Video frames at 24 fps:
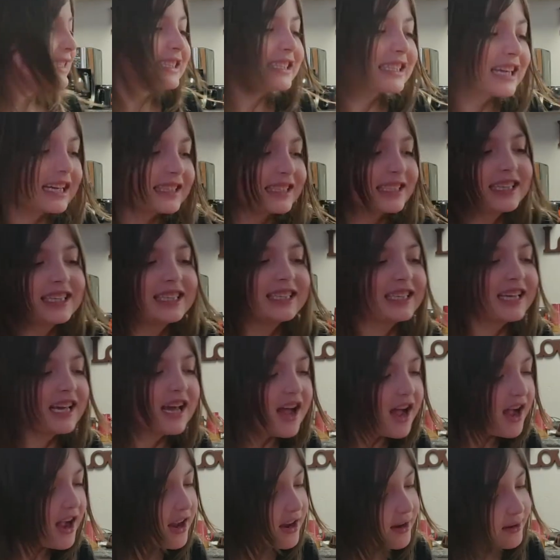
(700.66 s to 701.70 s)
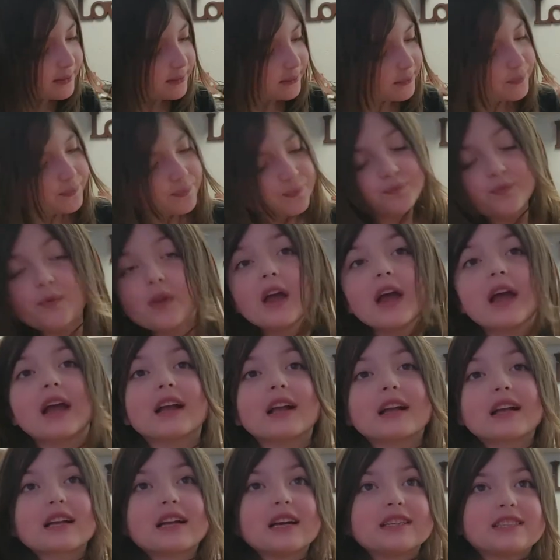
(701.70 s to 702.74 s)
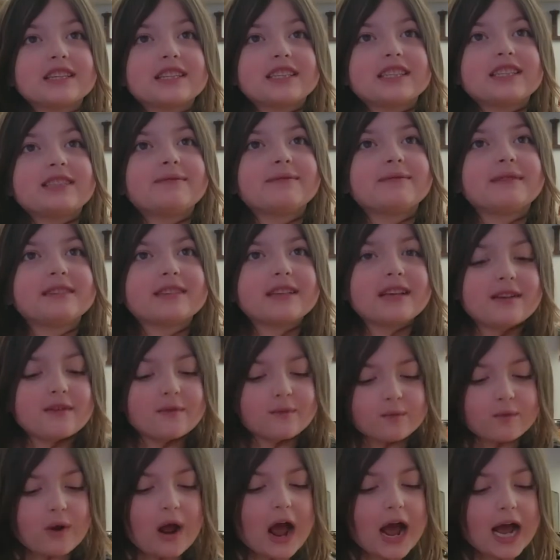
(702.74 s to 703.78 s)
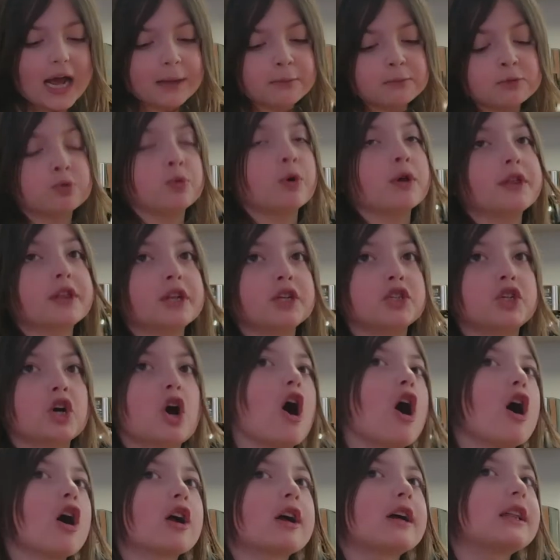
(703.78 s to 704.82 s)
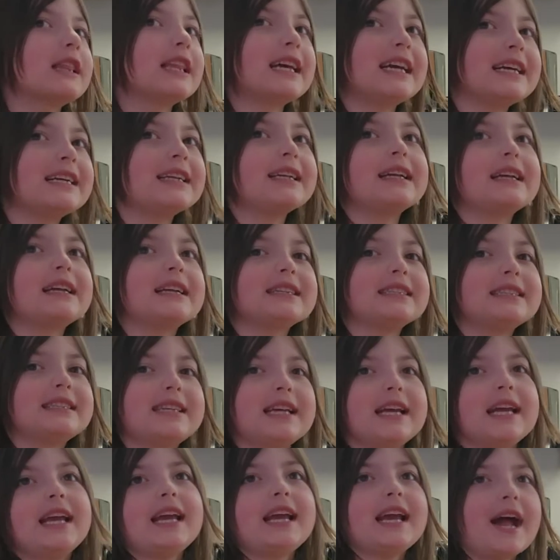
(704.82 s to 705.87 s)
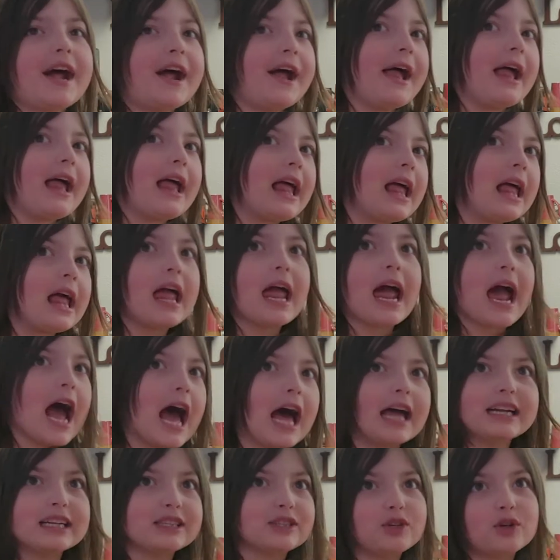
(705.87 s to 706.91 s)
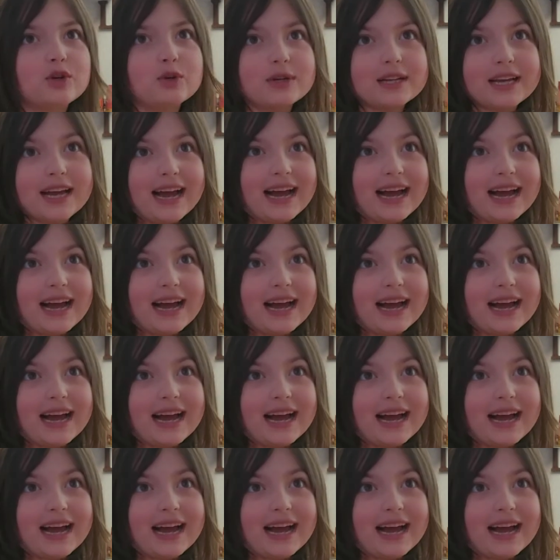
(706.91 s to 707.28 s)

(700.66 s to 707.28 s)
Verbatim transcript: Because it, because it's rhymes with chocolate tea attitude.